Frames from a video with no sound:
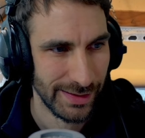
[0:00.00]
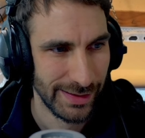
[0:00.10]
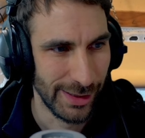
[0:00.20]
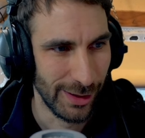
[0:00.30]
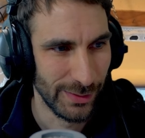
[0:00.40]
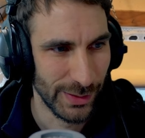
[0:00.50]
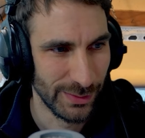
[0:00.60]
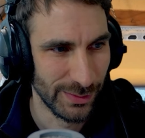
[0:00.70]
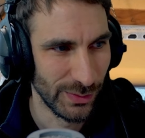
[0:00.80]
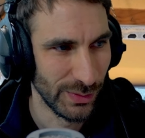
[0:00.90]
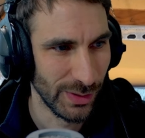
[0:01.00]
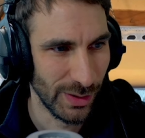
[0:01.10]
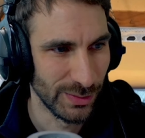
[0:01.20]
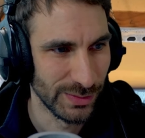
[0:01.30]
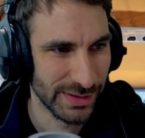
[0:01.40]
you know, all the
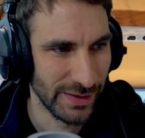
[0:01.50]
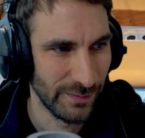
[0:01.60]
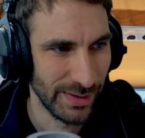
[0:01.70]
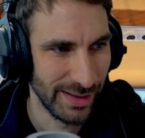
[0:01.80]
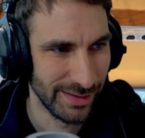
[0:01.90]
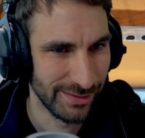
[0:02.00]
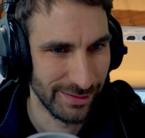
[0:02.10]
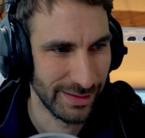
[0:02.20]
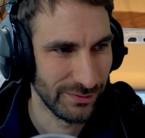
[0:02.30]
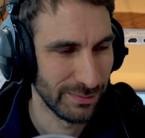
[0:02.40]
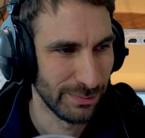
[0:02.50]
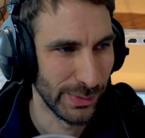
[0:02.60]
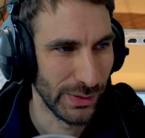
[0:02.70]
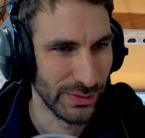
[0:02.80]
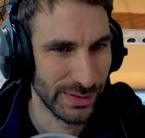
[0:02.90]
holes they've made and not even
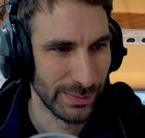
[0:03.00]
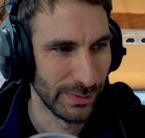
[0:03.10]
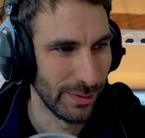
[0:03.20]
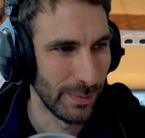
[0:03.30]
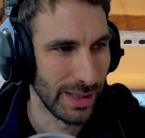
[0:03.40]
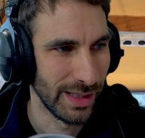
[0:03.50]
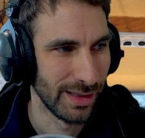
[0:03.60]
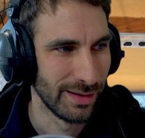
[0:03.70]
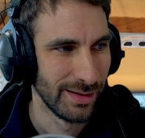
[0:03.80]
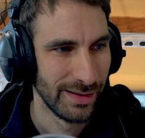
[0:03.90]
bothered to repair.